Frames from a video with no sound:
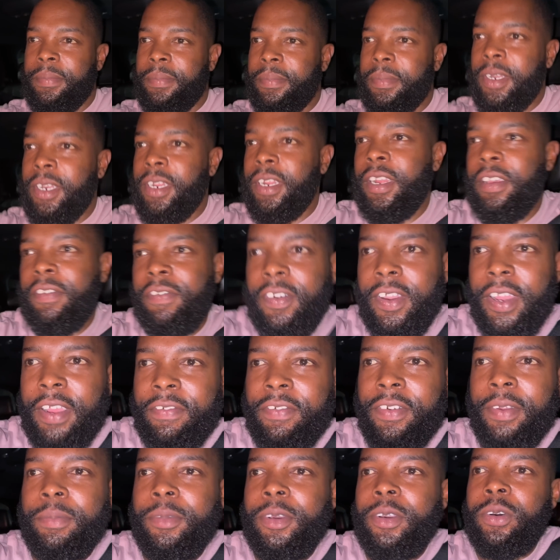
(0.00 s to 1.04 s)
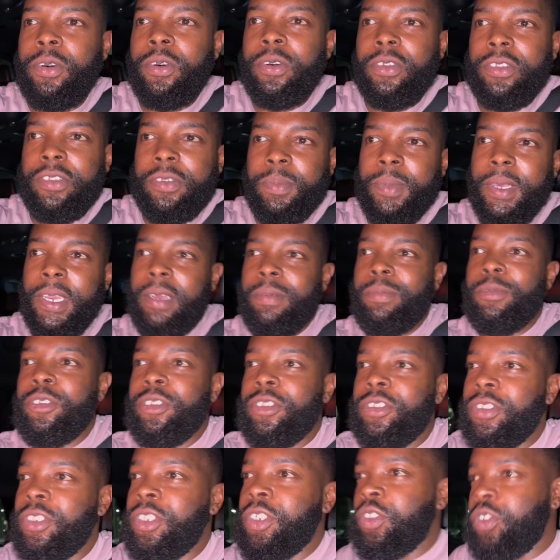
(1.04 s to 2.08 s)
me know they far from the house, me almost
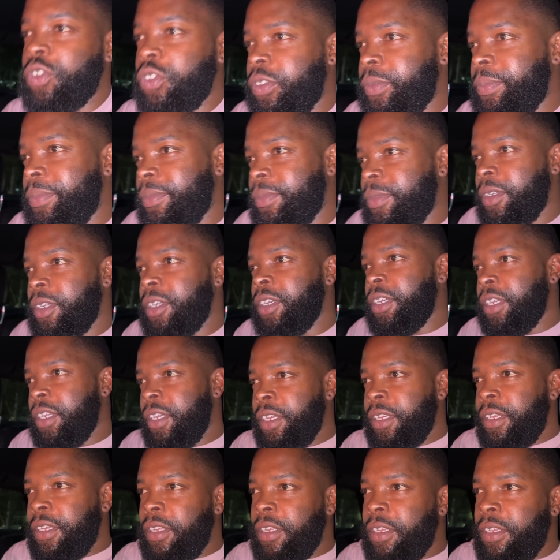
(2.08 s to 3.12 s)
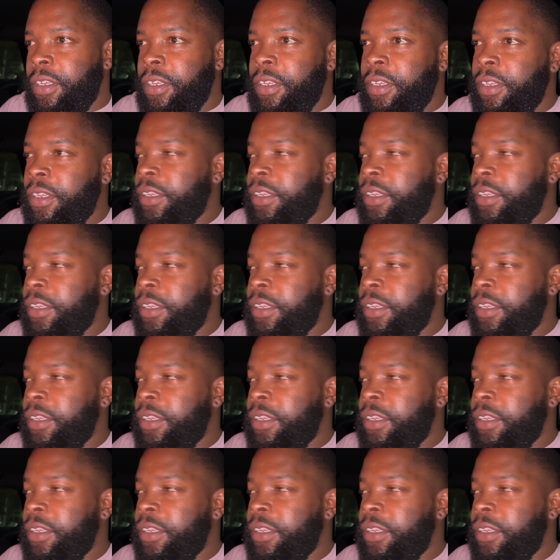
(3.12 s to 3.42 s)
reach home. You're vlogging?